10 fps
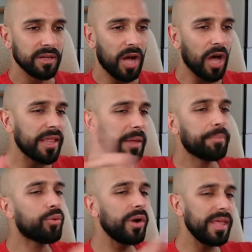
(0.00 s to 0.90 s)
Are they
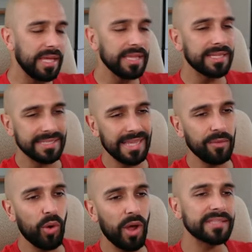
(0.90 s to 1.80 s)
breathing the same
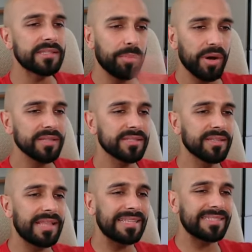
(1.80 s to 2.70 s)
way as the person
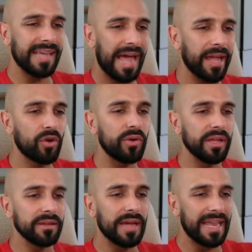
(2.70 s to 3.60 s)
that's
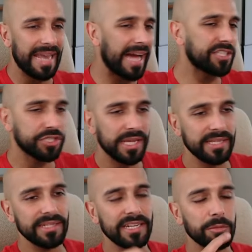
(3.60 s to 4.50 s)
angry and
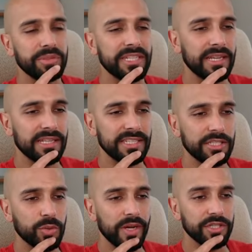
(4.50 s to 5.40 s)
agitated in a particular
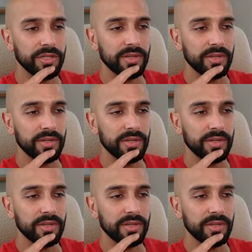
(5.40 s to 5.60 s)
situation?